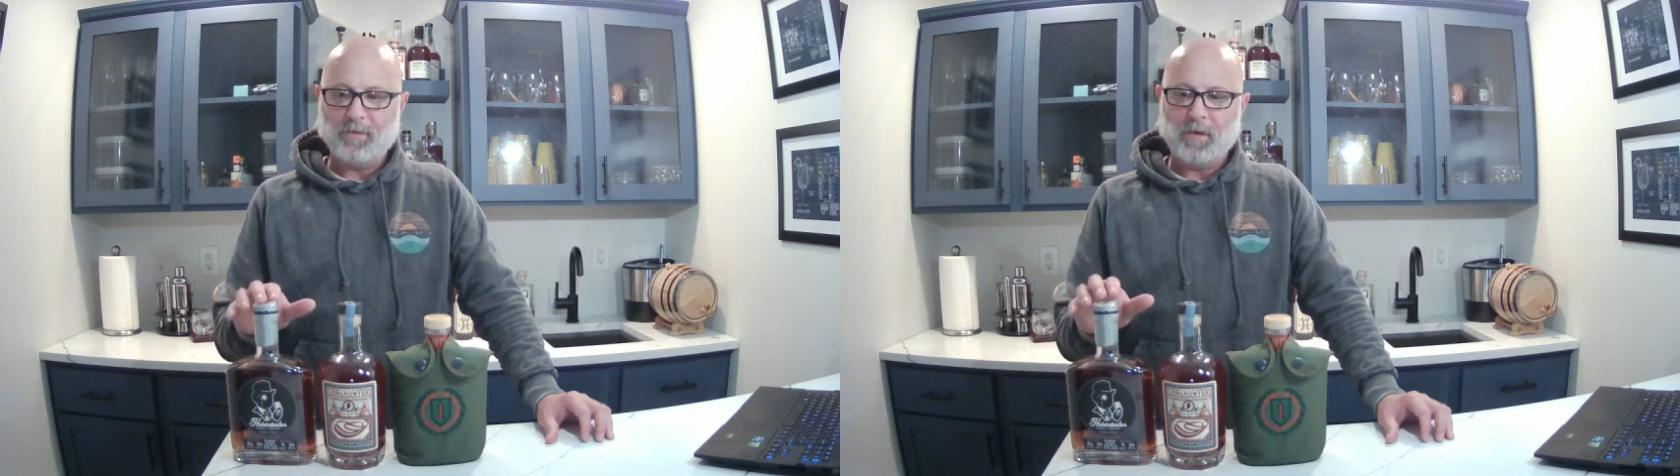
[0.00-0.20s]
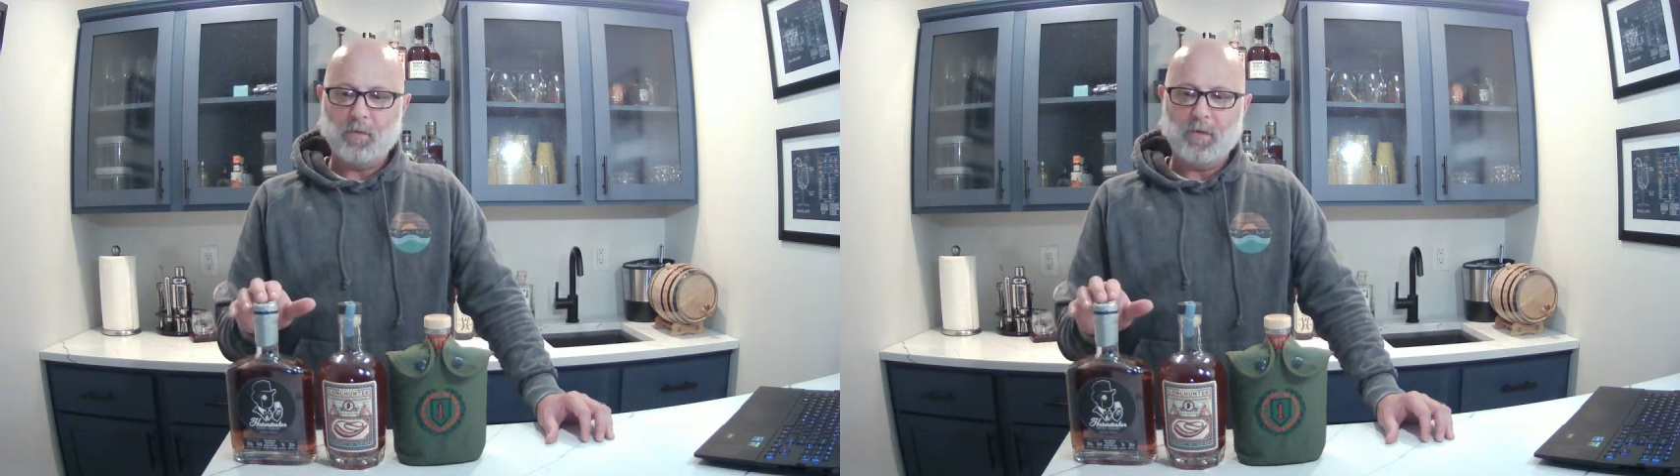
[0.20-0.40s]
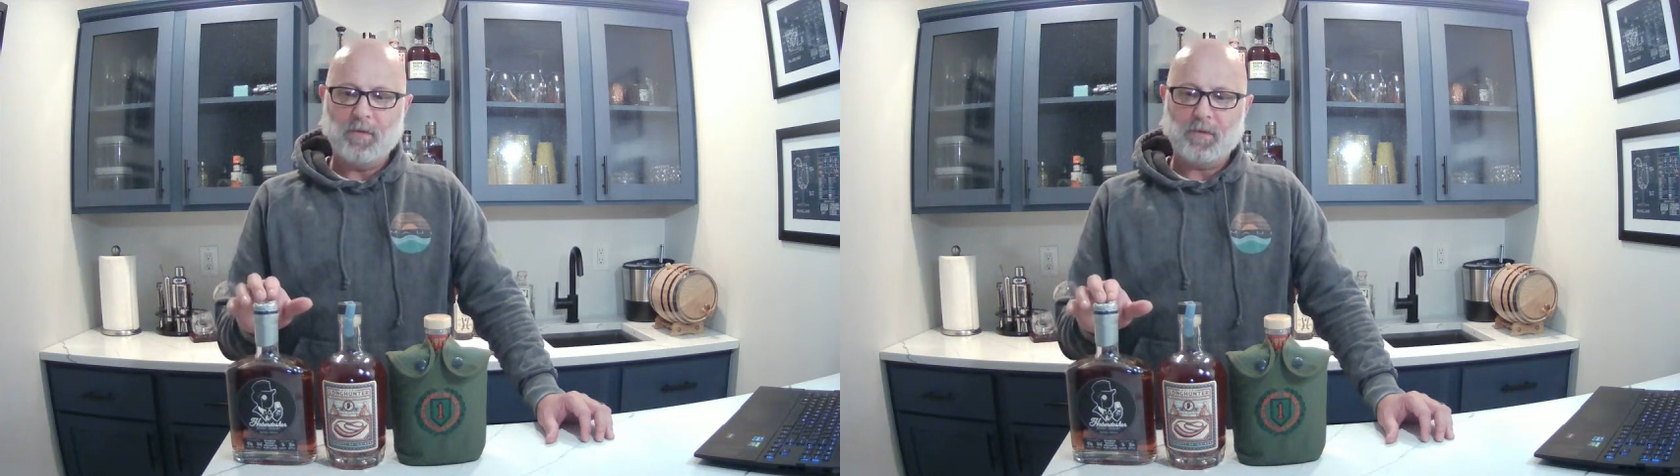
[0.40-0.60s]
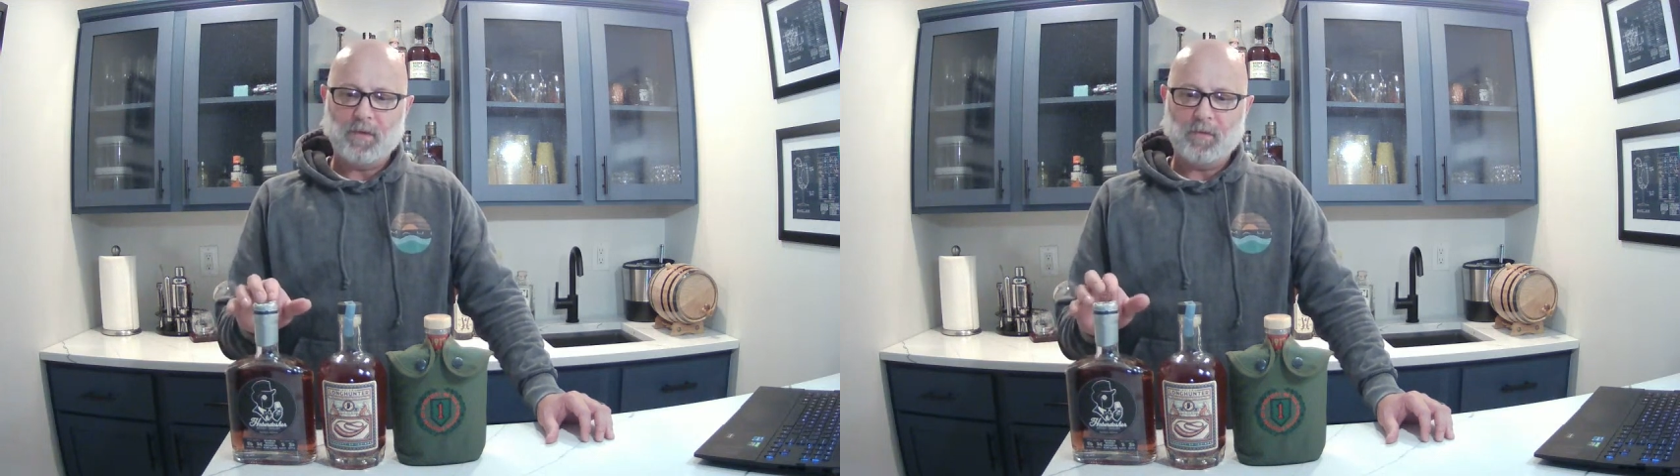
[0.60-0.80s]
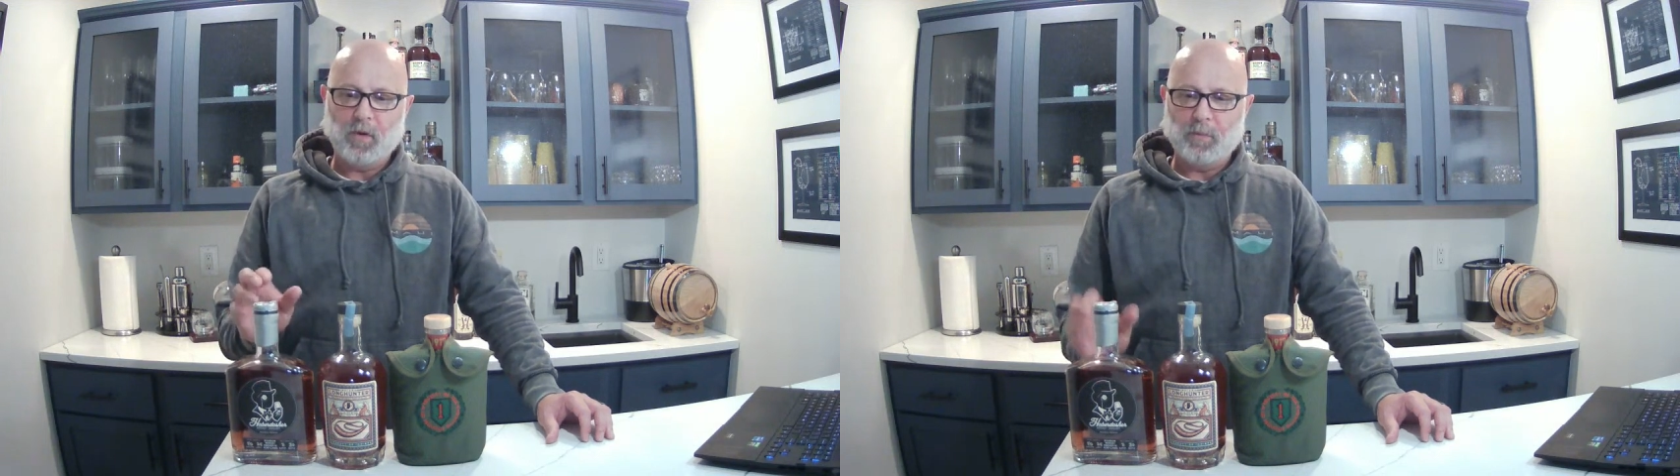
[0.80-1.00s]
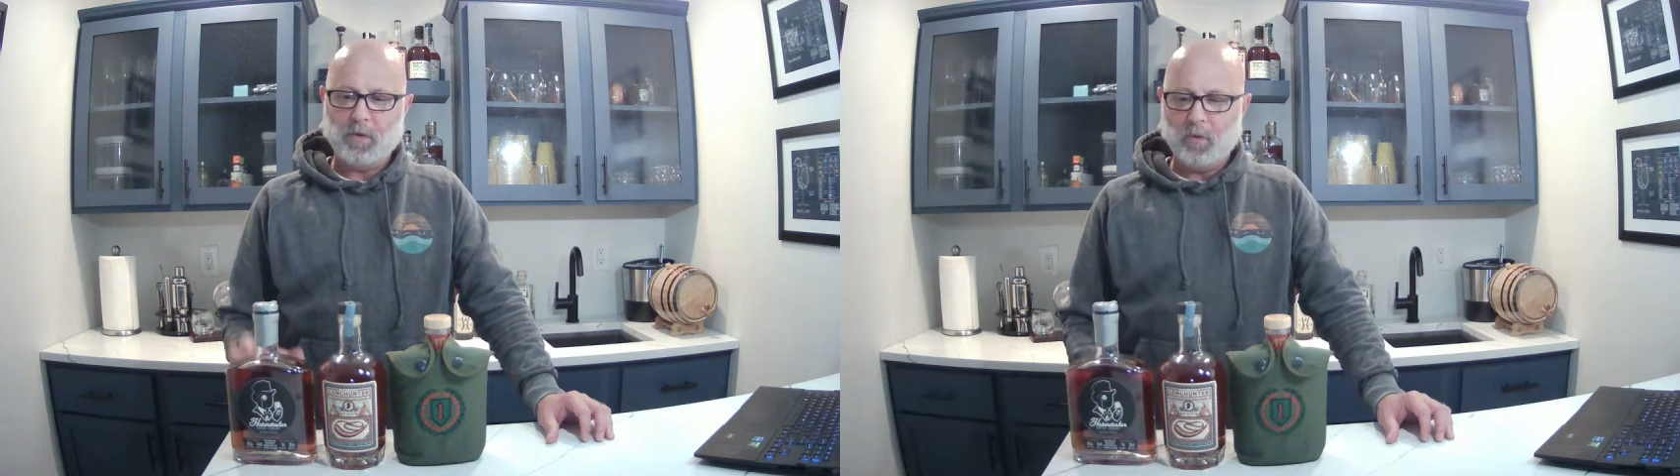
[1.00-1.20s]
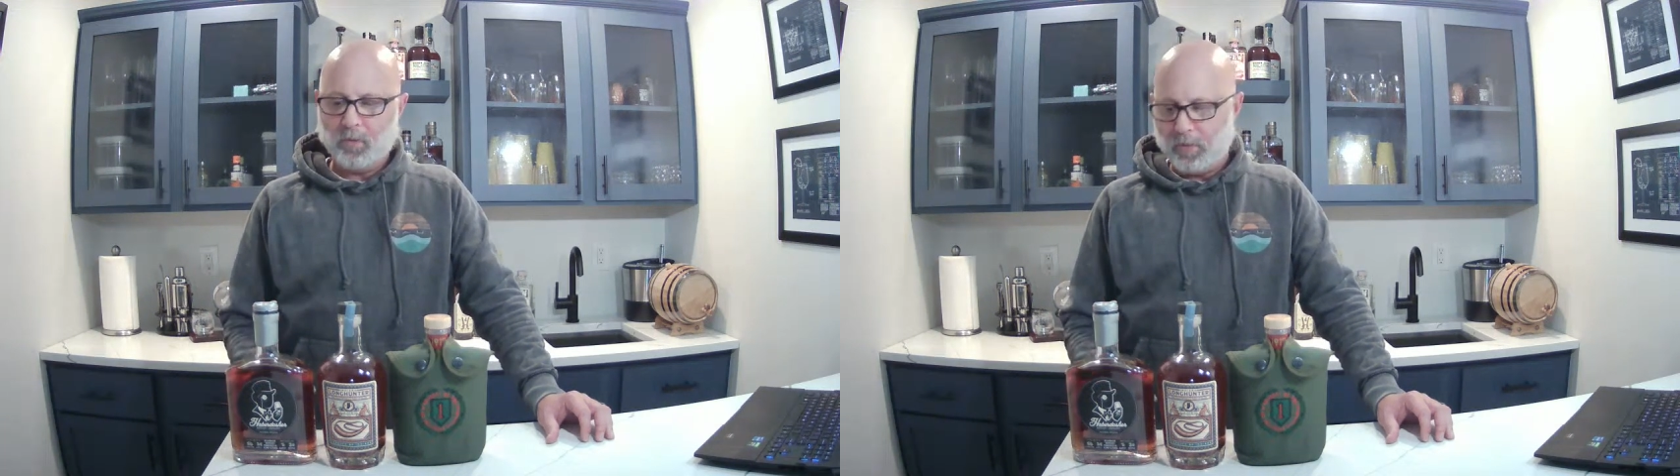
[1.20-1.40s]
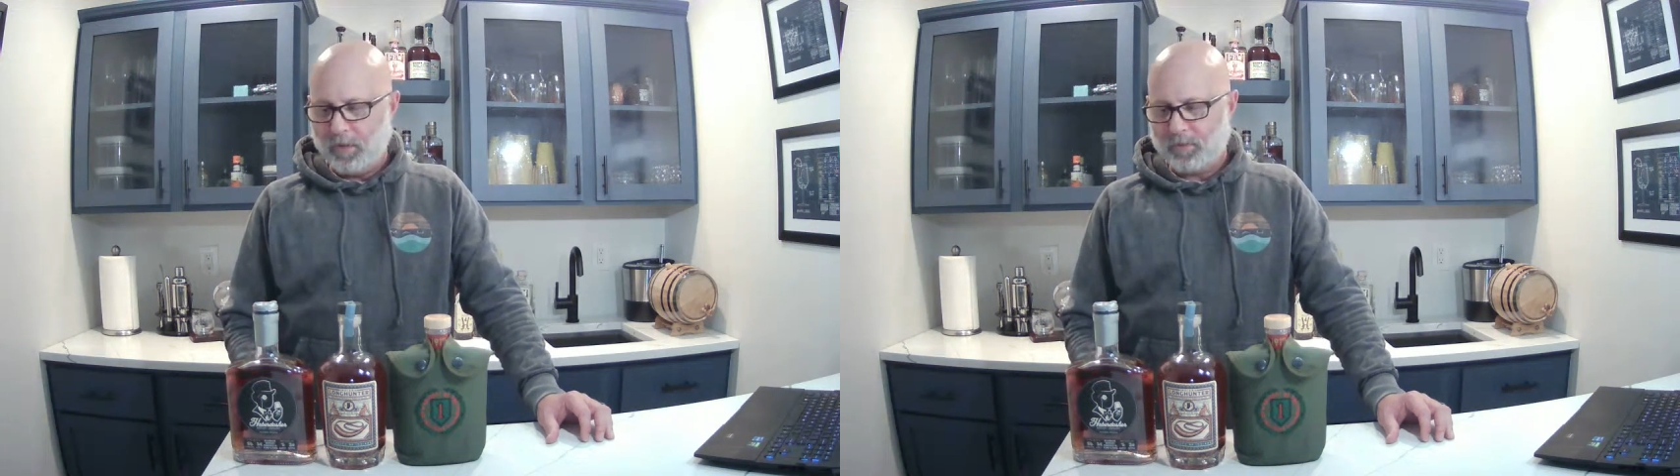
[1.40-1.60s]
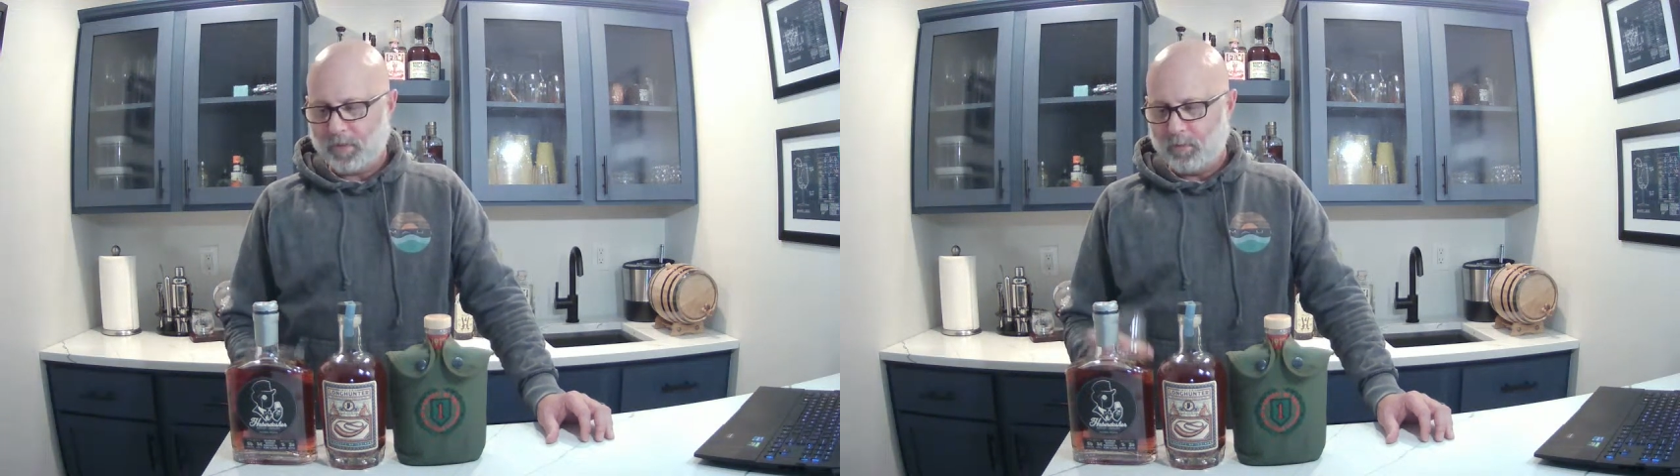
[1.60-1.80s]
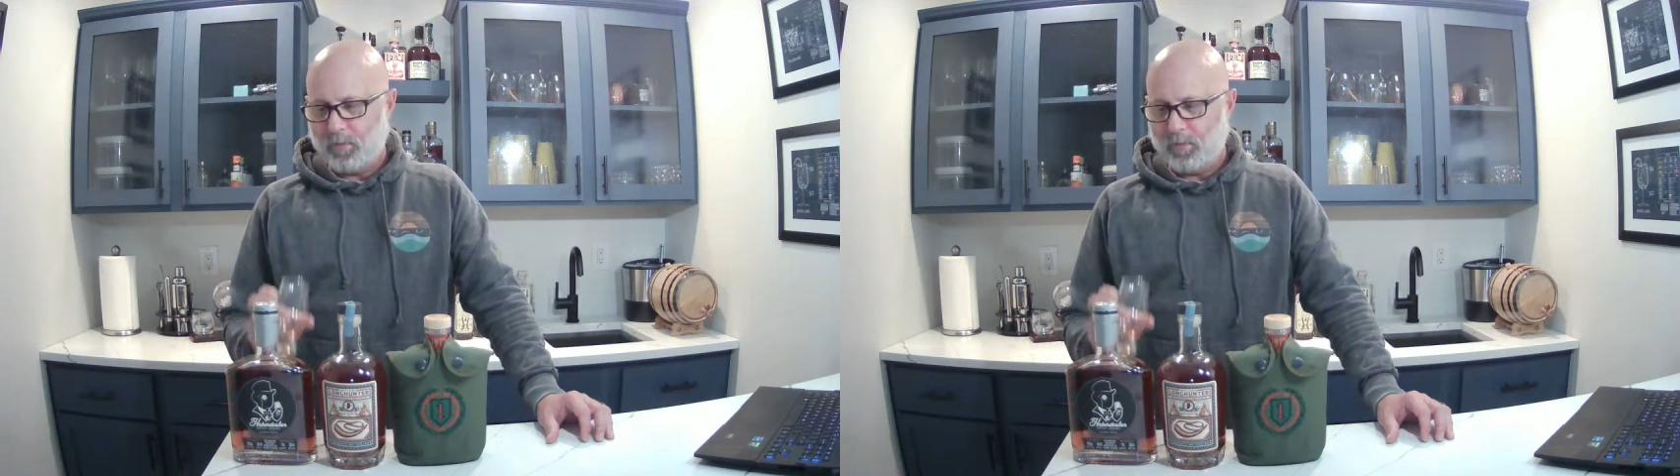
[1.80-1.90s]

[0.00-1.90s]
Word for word: because I can see where this gets a little bit older.